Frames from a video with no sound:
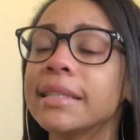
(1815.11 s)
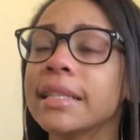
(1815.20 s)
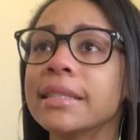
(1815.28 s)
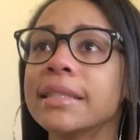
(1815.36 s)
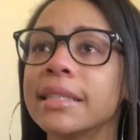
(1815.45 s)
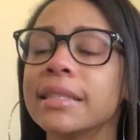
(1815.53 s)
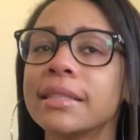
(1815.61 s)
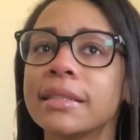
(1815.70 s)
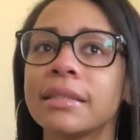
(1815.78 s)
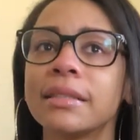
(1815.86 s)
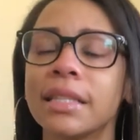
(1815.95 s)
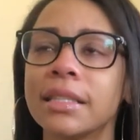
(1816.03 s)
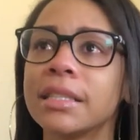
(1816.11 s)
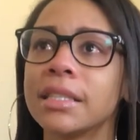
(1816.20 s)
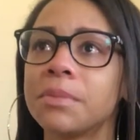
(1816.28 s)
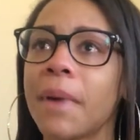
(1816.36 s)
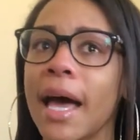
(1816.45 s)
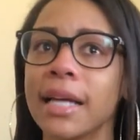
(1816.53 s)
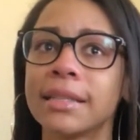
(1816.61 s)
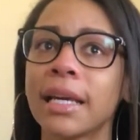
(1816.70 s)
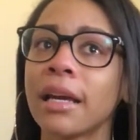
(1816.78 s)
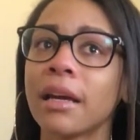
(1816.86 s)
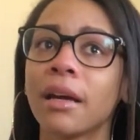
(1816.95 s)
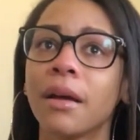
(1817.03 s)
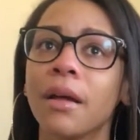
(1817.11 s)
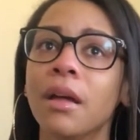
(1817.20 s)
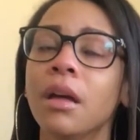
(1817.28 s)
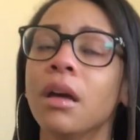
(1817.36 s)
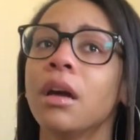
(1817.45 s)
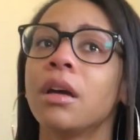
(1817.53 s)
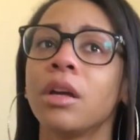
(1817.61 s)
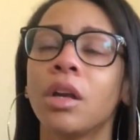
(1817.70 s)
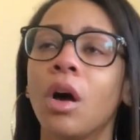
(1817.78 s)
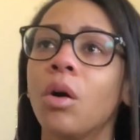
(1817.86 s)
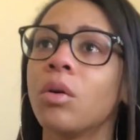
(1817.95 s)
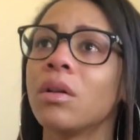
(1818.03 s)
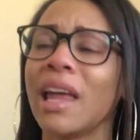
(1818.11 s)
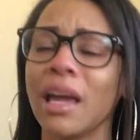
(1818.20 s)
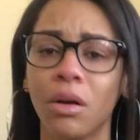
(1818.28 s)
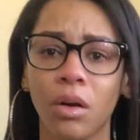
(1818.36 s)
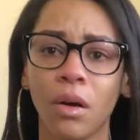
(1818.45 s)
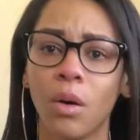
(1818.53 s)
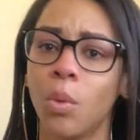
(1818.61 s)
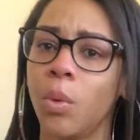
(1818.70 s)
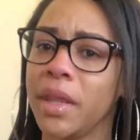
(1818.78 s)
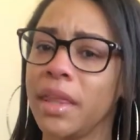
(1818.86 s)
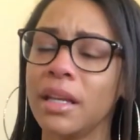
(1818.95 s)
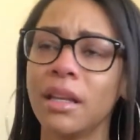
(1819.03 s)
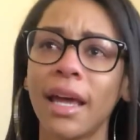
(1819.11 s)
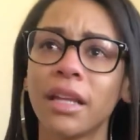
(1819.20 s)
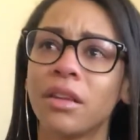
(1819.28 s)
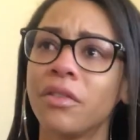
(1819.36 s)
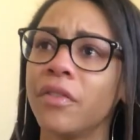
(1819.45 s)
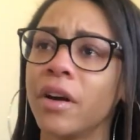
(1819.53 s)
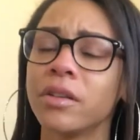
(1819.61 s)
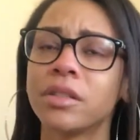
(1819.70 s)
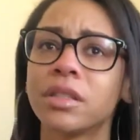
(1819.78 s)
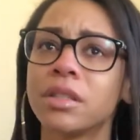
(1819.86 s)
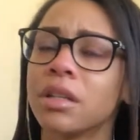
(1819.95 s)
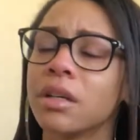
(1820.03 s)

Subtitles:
since his since his passing, like within like the first